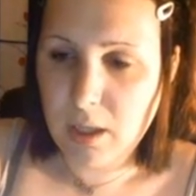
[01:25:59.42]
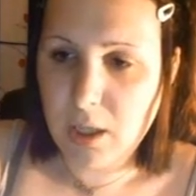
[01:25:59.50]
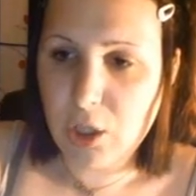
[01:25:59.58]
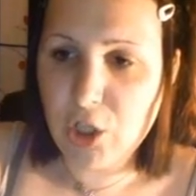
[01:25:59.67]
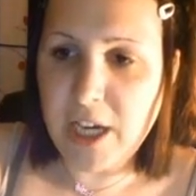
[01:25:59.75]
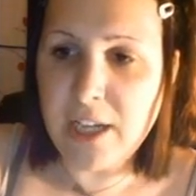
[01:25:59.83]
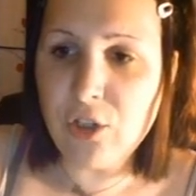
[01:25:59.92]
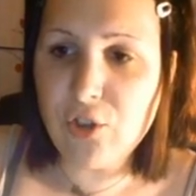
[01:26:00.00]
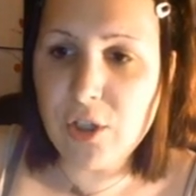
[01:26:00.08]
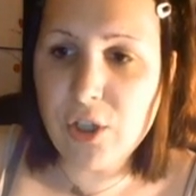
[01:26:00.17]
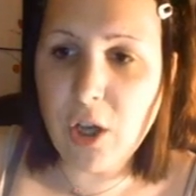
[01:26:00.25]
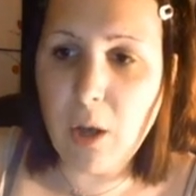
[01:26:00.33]
Change
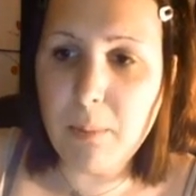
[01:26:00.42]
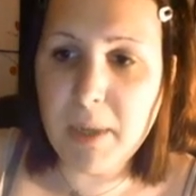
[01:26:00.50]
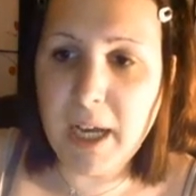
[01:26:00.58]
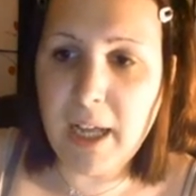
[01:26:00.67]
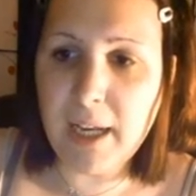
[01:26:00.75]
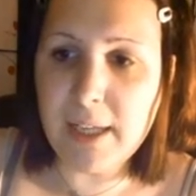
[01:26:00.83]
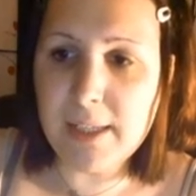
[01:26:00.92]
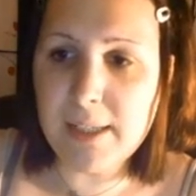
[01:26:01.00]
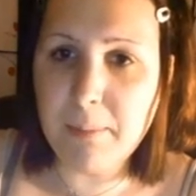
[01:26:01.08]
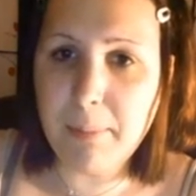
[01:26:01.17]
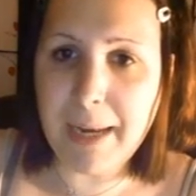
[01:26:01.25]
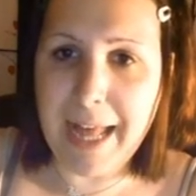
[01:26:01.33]
the top colour
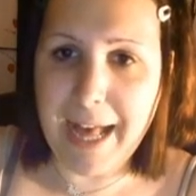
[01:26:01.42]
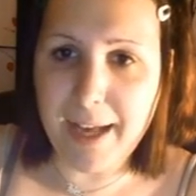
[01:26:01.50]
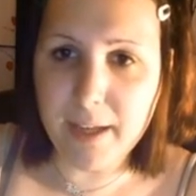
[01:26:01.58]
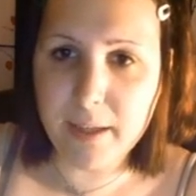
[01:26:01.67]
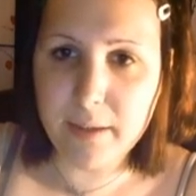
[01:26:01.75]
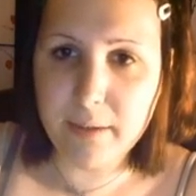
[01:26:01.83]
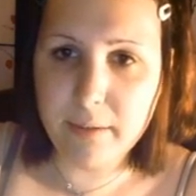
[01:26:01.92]
to black.